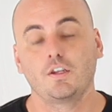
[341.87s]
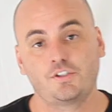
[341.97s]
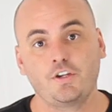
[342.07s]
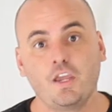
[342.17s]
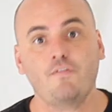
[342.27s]

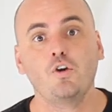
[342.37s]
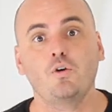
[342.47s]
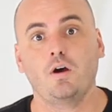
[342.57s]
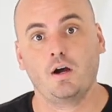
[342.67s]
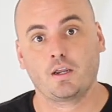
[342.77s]
To give
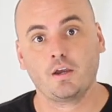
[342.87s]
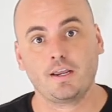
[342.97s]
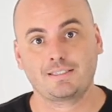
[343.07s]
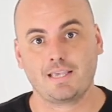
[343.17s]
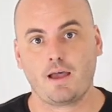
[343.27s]
you a good
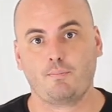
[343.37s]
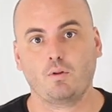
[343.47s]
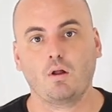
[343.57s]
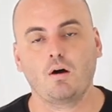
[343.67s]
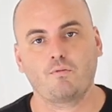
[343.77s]

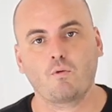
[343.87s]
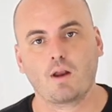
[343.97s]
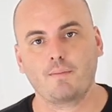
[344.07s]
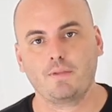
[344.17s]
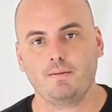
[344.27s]
example of what
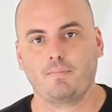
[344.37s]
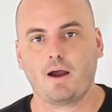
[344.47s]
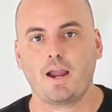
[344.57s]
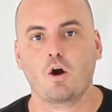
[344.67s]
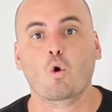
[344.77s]
I mean
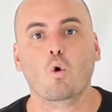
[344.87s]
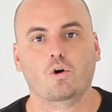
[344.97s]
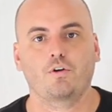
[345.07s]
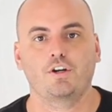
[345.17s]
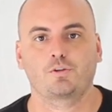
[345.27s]
by a
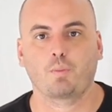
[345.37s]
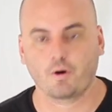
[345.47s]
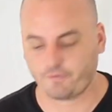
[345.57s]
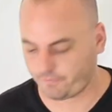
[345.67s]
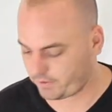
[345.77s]
1/4 inch
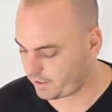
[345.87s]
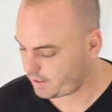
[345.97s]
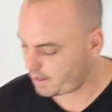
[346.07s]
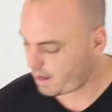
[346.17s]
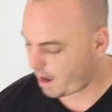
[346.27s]
per foot,
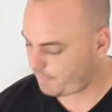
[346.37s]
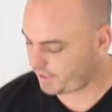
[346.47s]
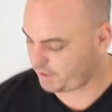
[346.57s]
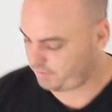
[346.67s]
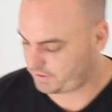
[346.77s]
I'm
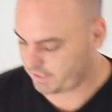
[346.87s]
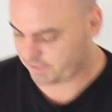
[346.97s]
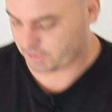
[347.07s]
going to use this